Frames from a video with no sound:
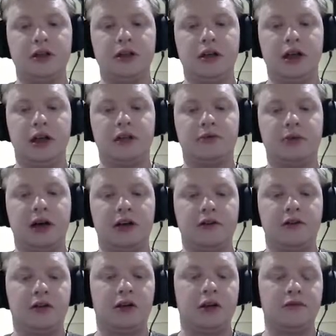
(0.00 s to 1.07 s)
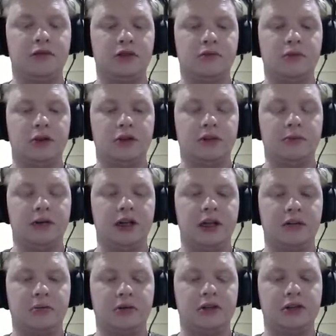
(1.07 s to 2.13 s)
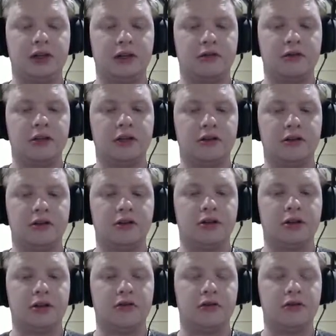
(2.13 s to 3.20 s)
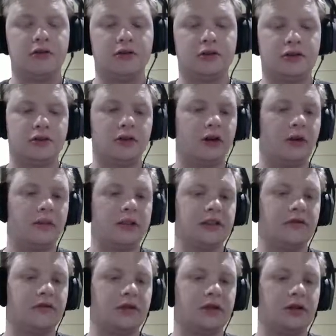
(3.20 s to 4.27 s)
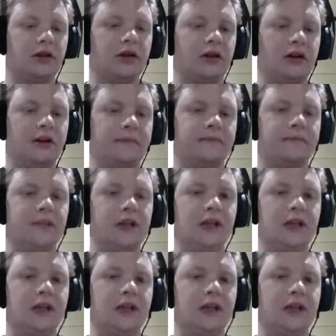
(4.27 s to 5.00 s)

and as part of the Clone Wars multimedia project, which include the novels, the comics of the time,